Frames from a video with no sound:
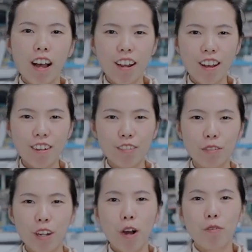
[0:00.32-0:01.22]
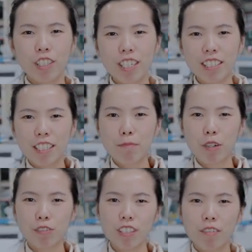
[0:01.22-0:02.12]
Hello, we're Zhengxin
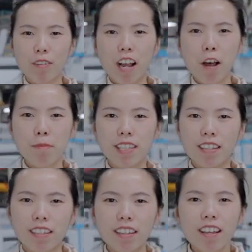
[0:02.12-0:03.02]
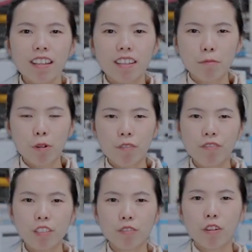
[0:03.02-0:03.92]
Machinery Company, the
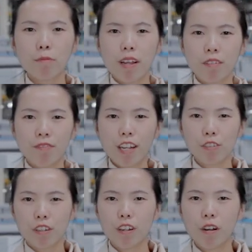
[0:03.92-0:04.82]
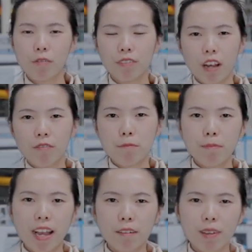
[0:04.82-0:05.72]
professional manufacturer of nylon
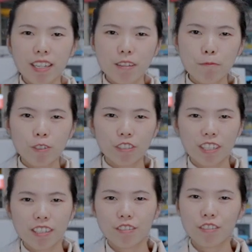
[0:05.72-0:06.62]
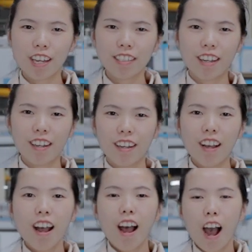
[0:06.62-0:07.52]
bag making machine in China.
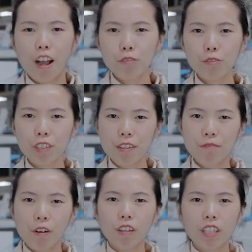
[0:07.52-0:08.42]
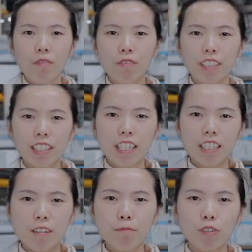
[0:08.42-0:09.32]
Are you looking for a nonwoven
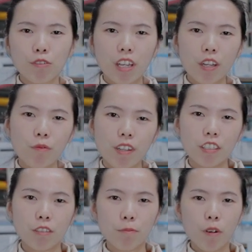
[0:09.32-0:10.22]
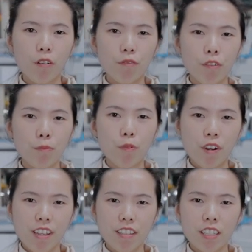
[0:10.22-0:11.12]
slitting machine with small
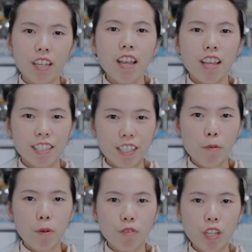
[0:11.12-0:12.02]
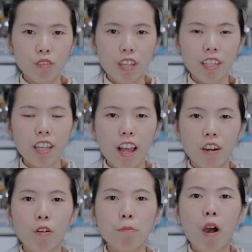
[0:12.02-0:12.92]
footprint, easy operation, and
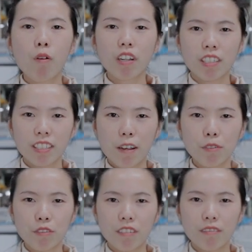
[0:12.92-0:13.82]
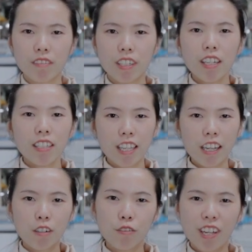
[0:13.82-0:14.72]
low power consumption? Take
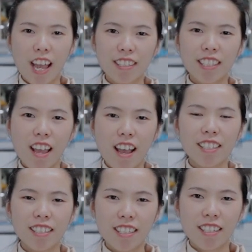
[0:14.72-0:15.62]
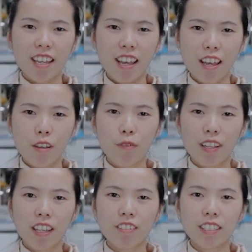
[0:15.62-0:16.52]
a look at ZXC
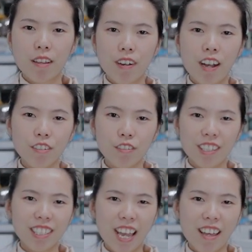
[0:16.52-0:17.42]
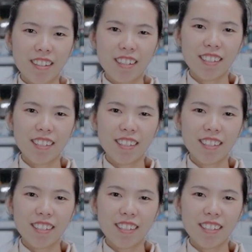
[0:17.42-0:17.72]
A1700 together.